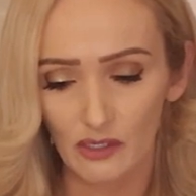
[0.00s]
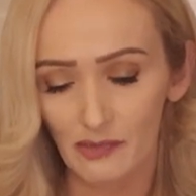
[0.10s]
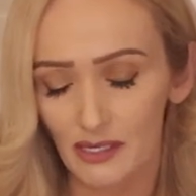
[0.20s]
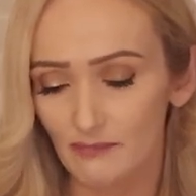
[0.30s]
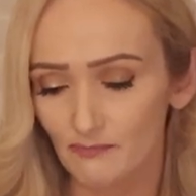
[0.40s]
have
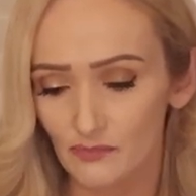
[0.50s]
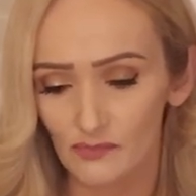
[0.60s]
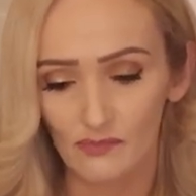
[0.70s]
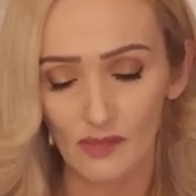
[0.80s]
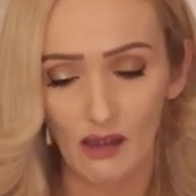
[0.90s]
been
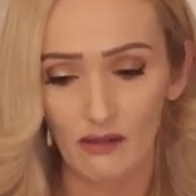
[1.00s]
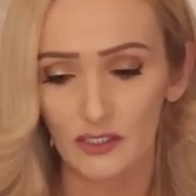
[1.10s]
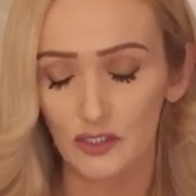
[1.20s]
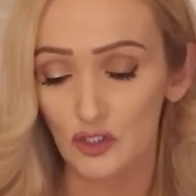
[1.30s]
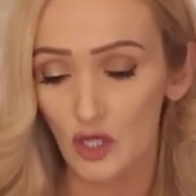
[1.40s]
on
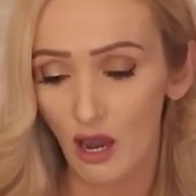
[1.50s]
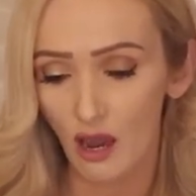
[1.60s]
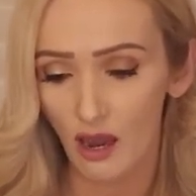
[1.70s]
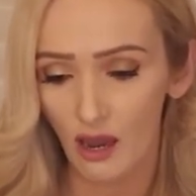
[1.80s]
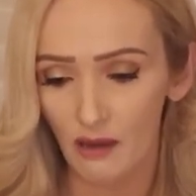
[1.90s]
the
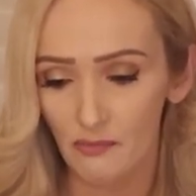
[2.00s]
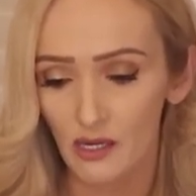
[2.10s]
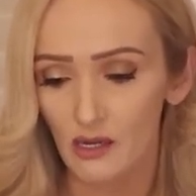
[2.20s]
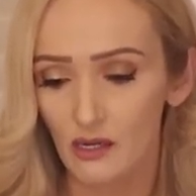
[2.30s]
job,